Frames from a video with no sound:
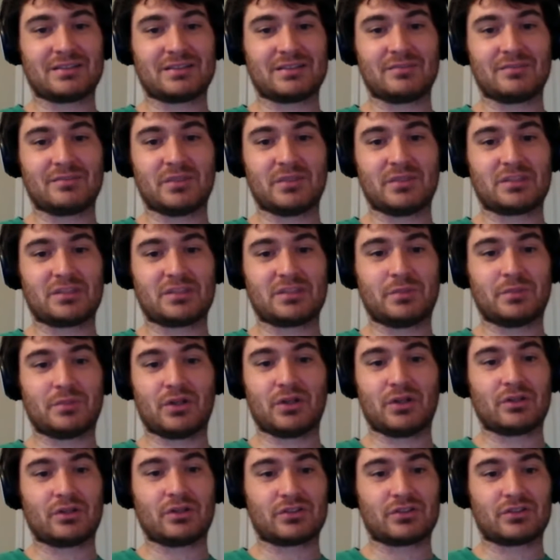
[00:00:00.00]
it's in
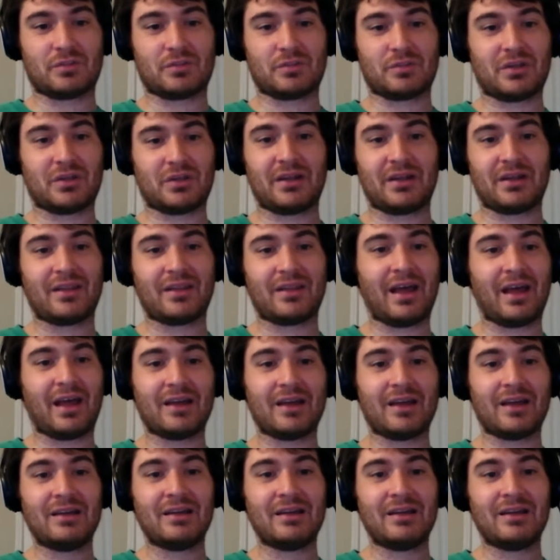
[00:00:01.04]
Pittsburgh or something like that,